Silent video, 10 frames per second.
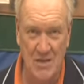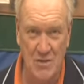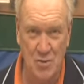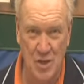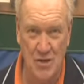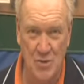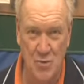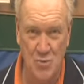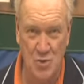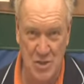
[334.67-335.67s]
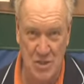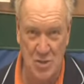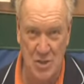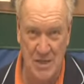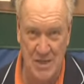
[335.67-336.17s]
The Jellicoe
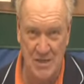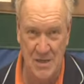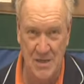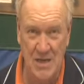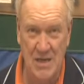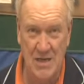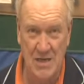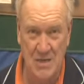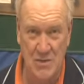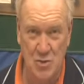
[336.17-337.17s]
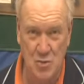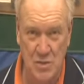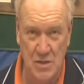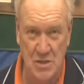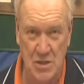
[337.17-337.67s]
season ended in the
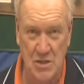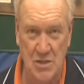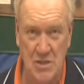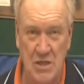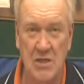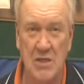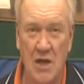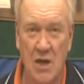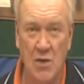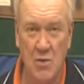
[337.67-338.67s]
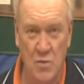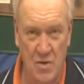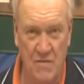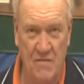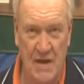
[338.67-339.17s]
Sweet 16 with
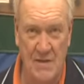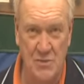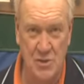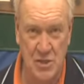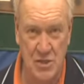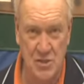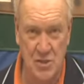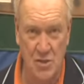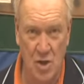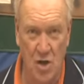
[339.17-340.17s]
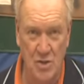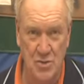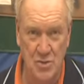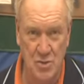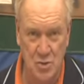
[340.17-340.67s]
a final season
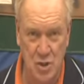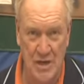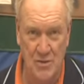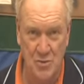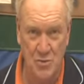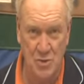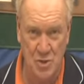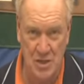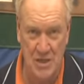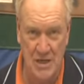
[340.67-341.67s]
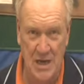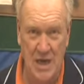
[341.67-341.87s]
loss to Chattanooga City.